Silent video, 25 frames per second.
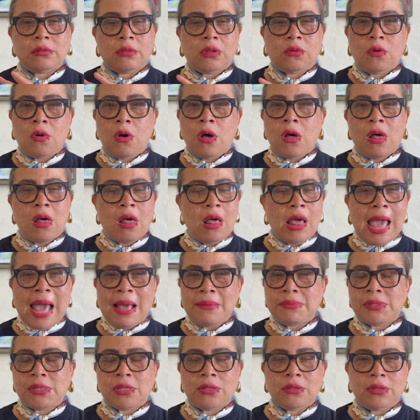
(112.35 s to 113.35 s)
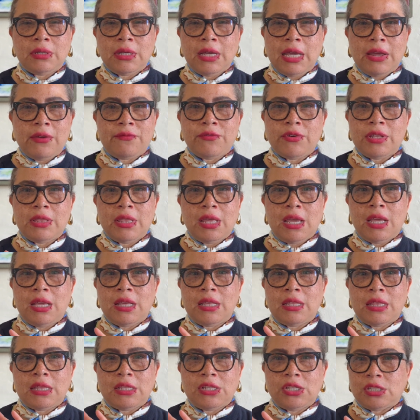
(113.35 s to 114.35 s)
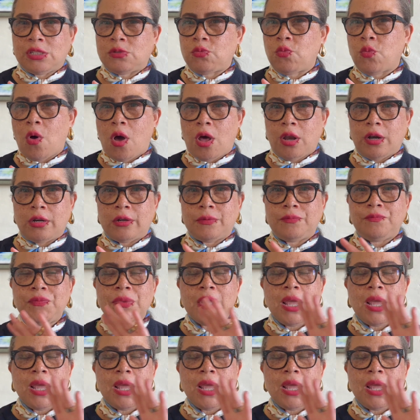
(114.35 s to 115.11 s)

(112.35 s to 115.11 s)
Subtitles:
Well, absolutely everything, just water.